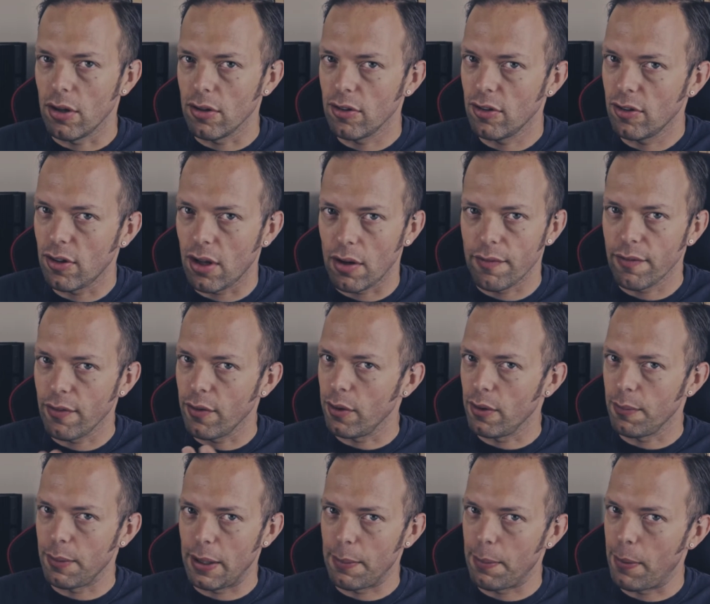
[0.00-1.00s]
and lots of stone fruit
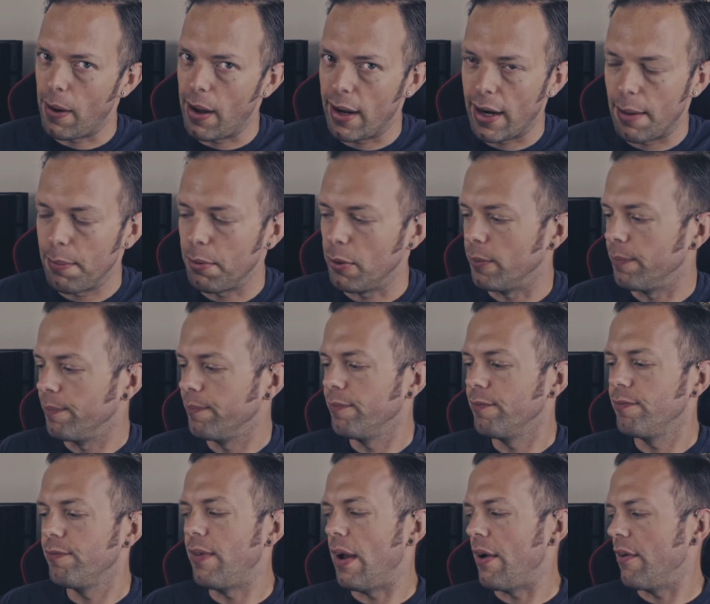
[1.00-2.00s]
and beer pineapple.
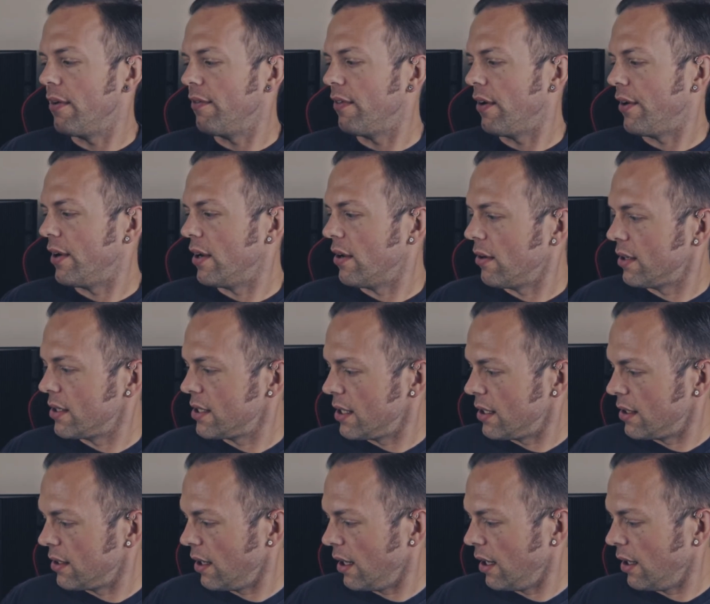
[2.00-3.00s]
Very, very nice
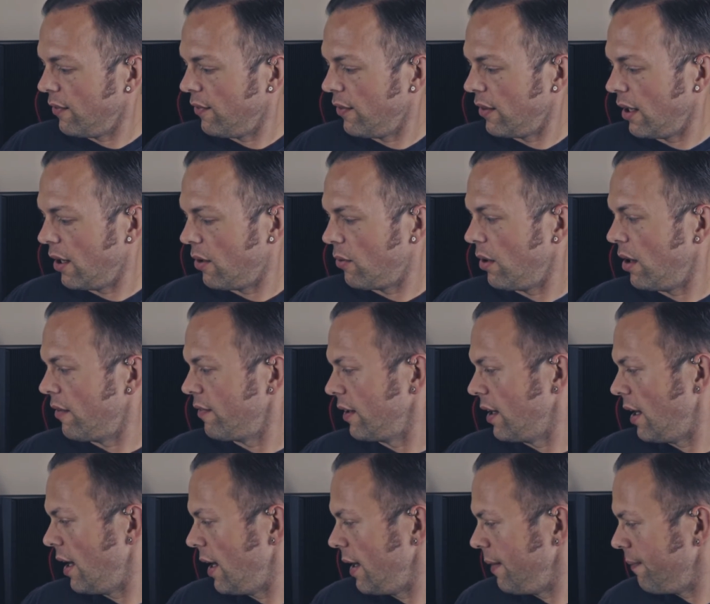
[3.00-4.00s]
indeed for the old love
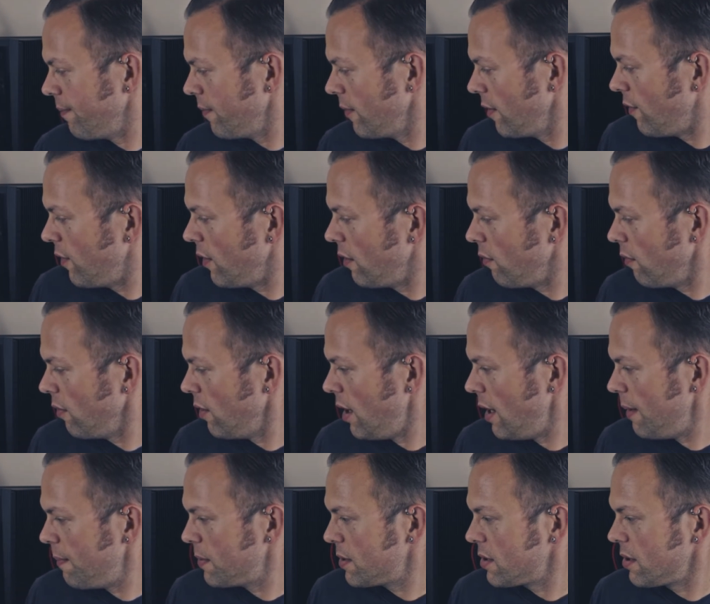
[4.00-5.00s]
and hate. For the
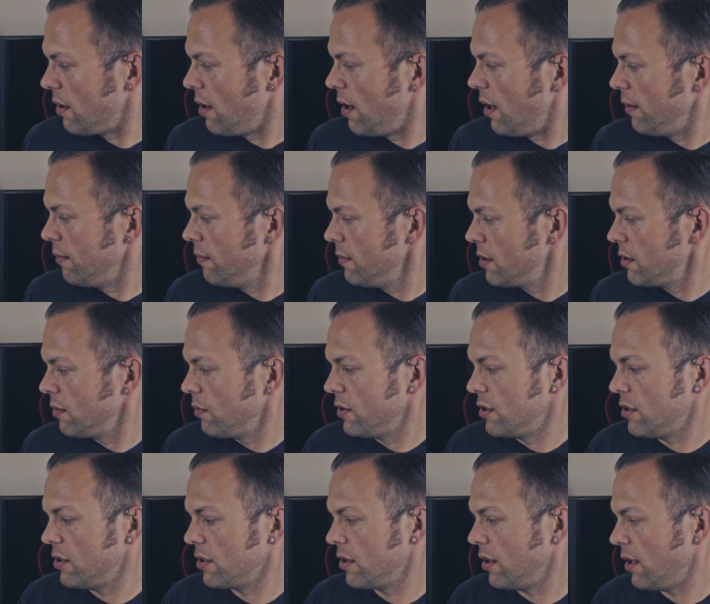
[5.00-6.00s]
ripe times, I'm
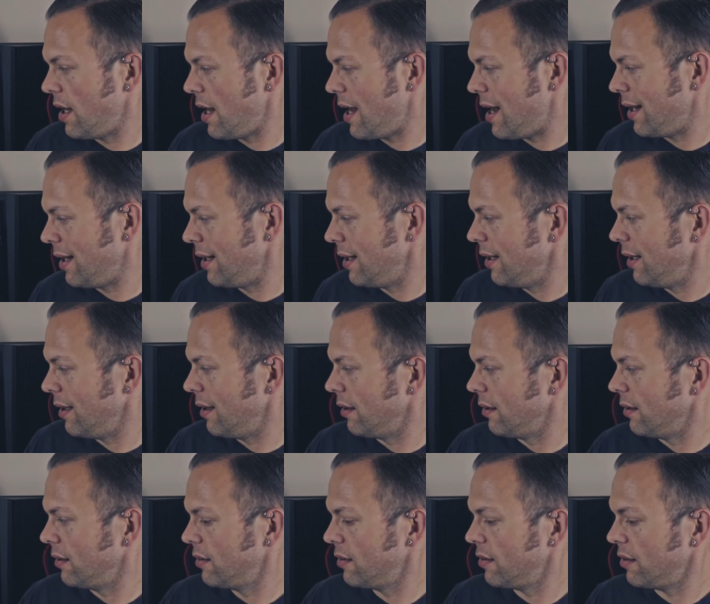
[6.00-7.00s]
just going to add a
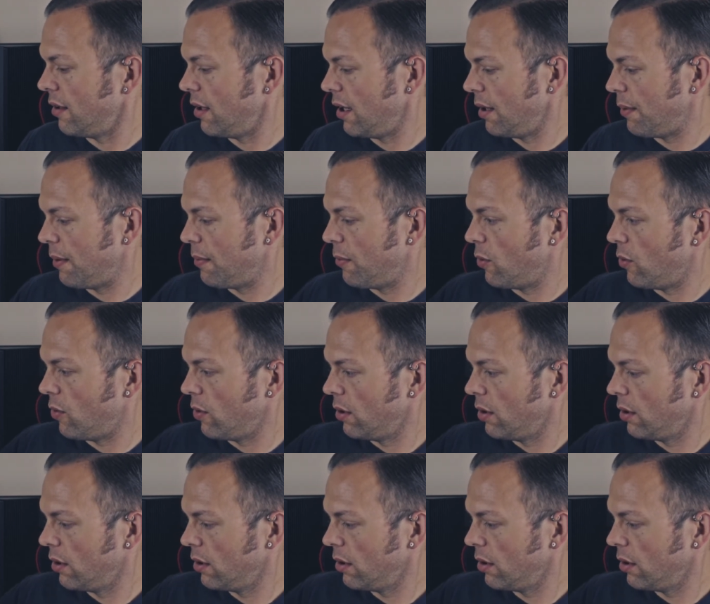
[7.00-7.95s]
little tiny bit more